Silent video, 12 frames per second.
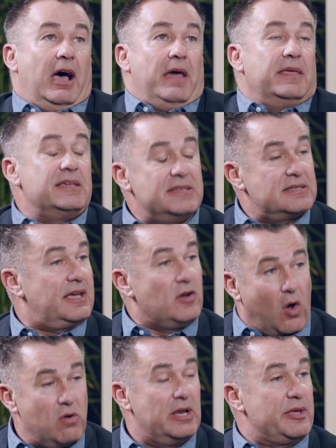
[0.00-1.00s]
I think this can
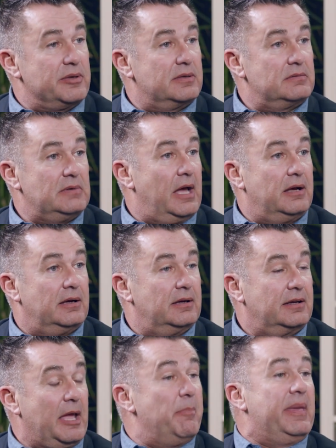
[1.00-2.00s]
only
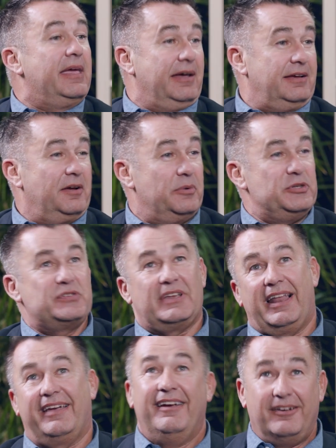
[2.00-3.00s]
uh, get bigger. When you say
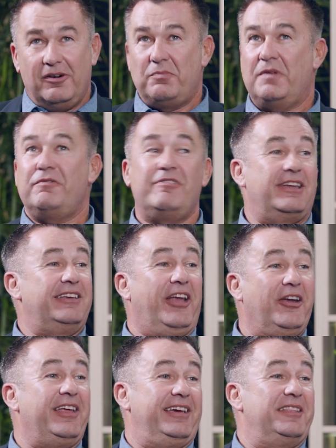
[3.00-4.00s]
like, well, we've already
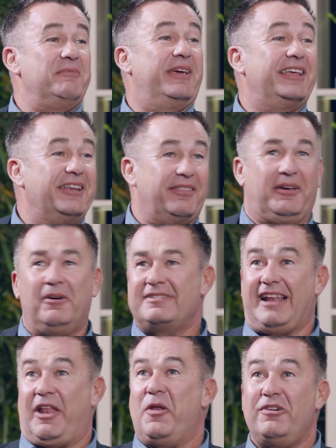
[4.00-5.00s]
done it at the beginning of the call,
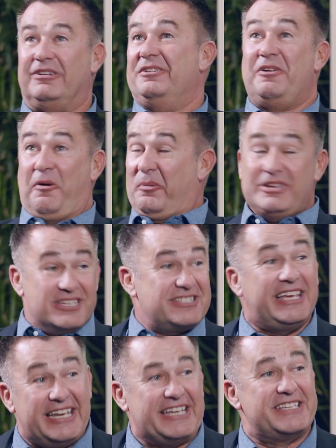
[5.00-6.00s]
it's like, no, we're
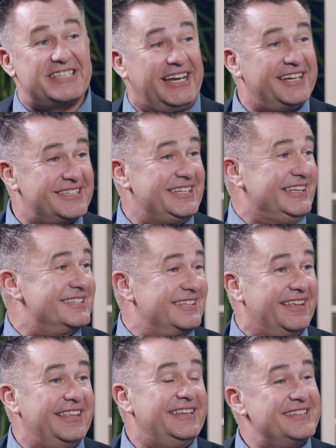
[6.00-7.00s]
just getting started.
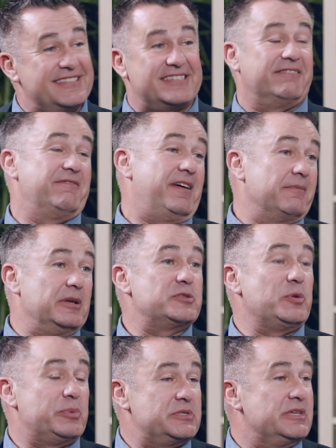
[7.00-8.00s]
I think this is a
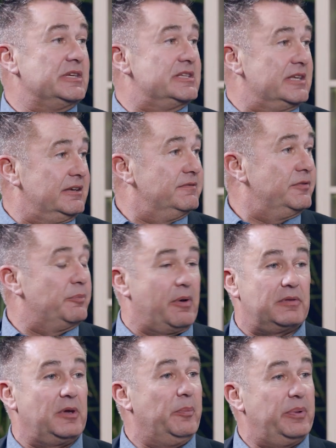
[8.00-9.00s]
fabulous opportunity for
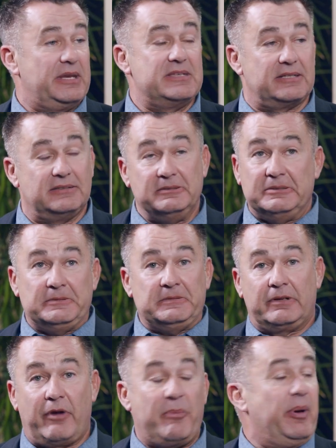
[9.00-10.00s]
both companies and
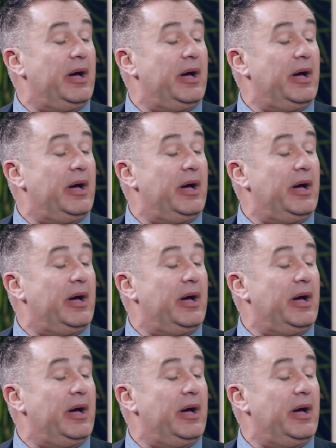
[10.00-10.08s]
great